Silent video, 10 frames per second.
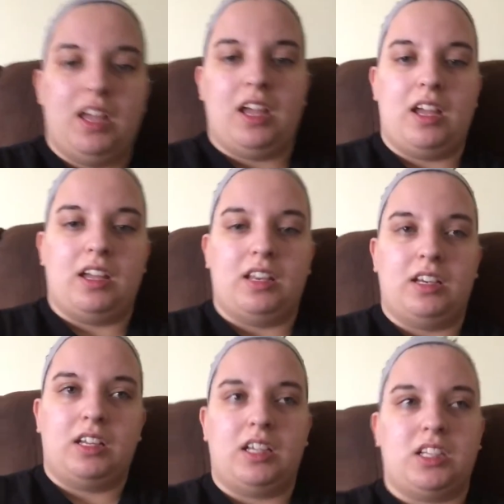
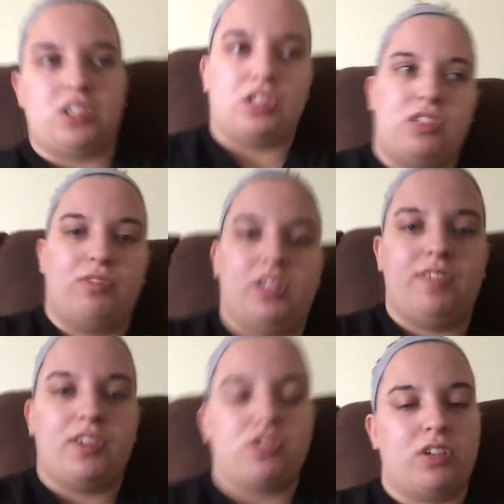And it's just really
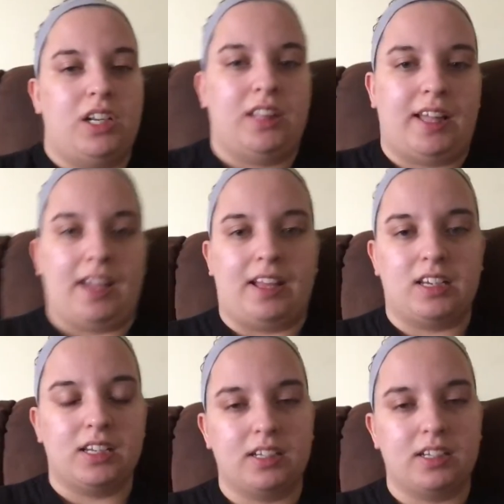frustrating that